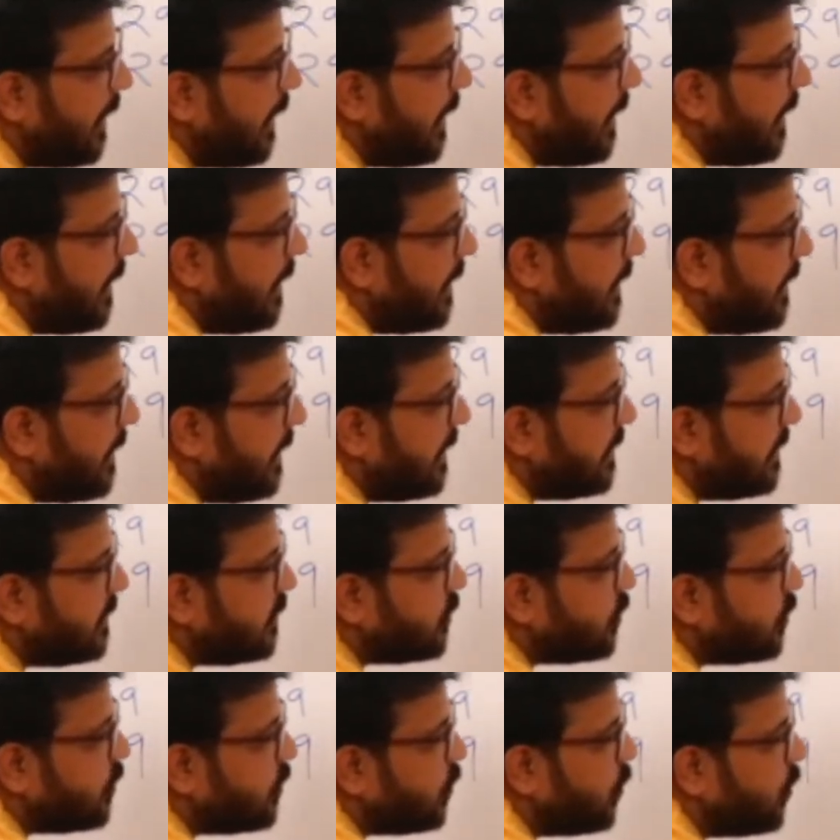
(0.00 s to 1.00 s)

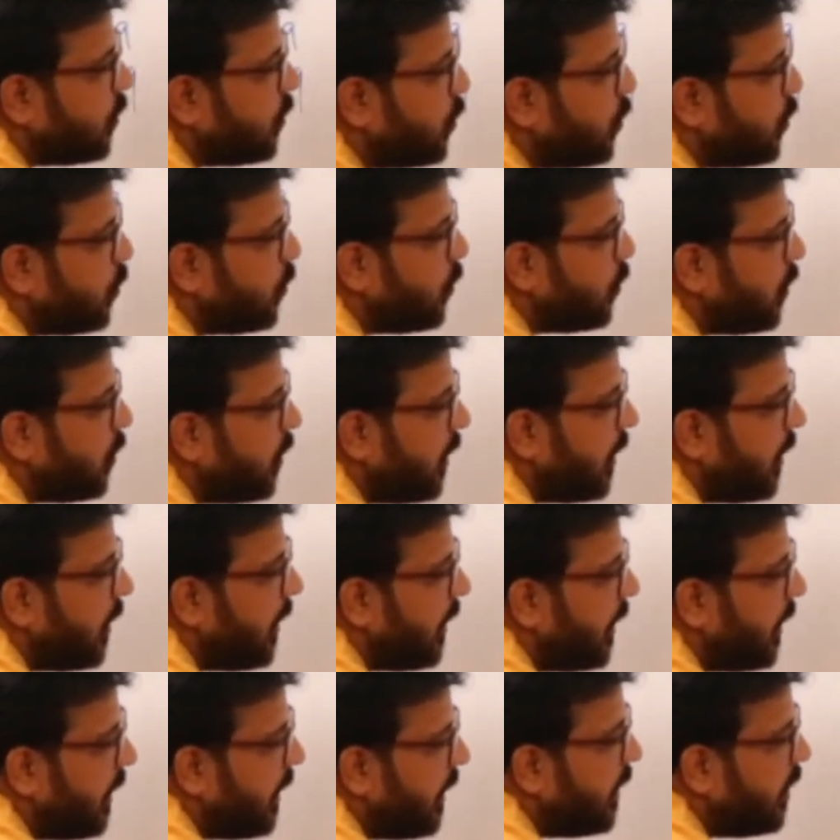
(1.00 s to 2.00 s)
raised to 2
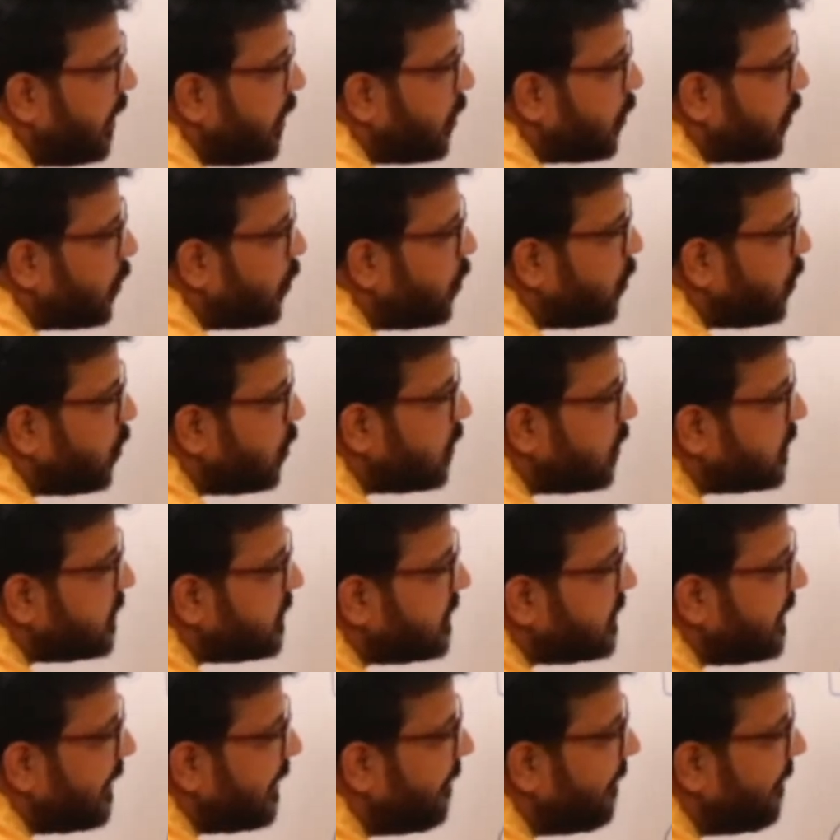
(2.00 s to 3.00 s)
into
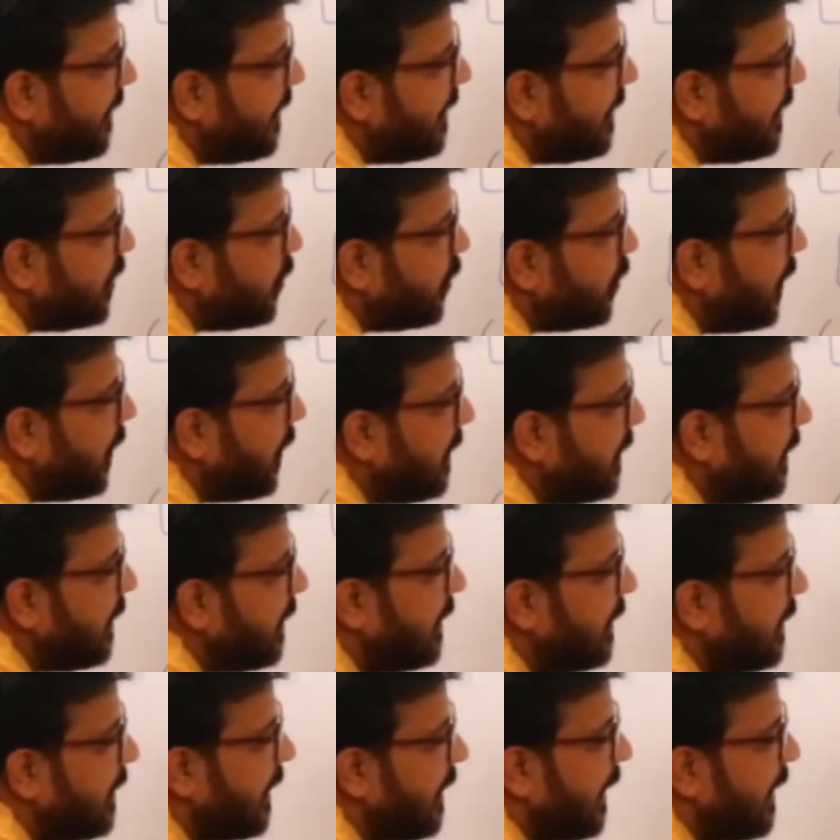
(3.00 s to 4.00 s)

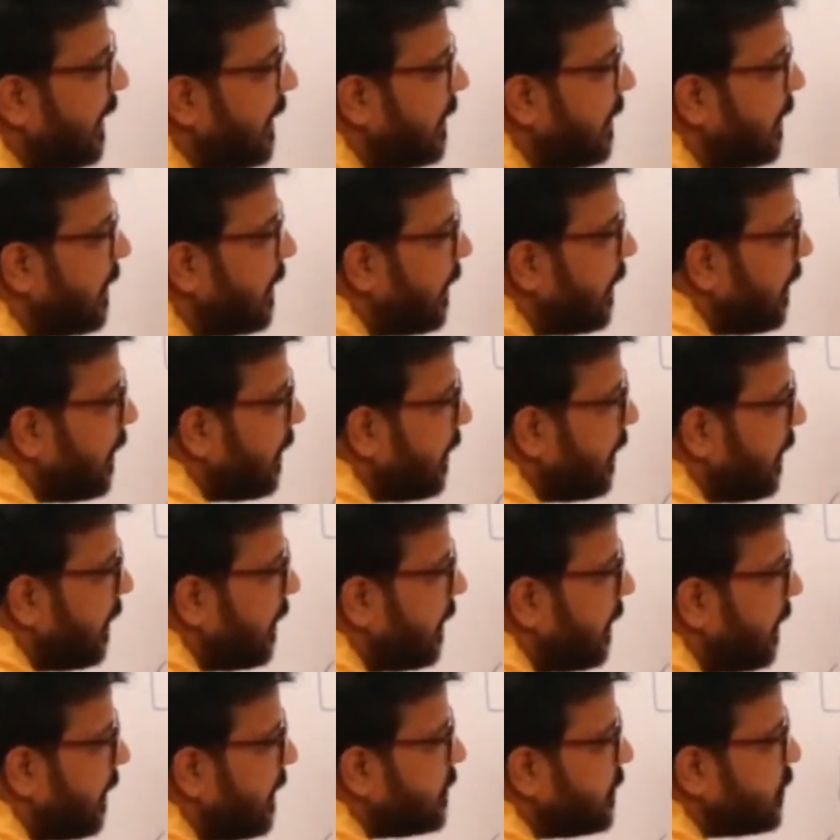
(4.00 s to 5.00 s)
729
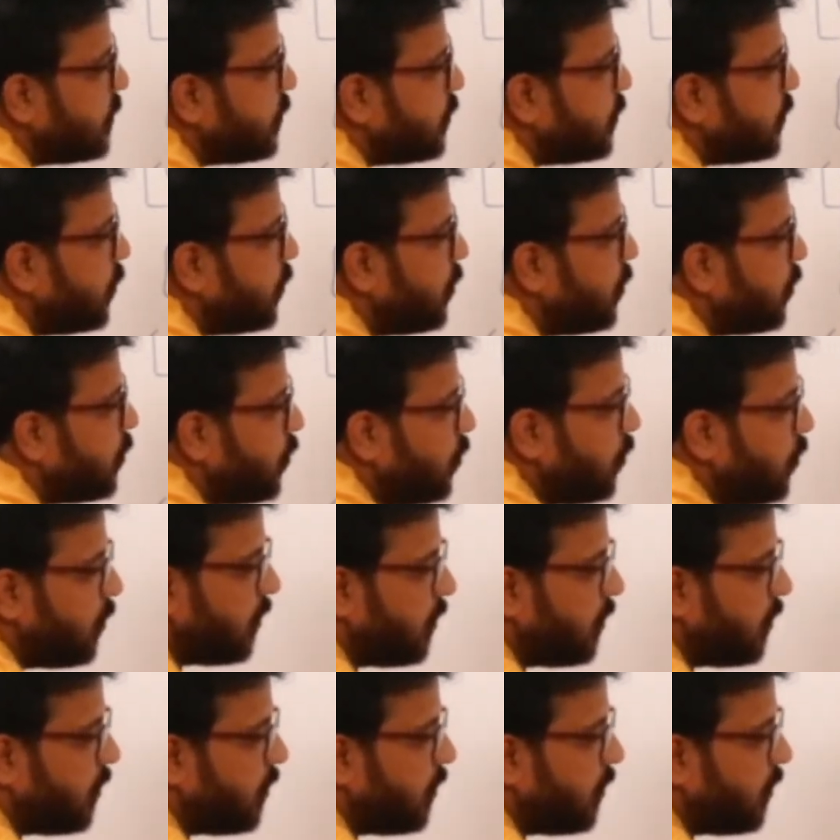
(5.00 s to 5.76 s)
raised to 2.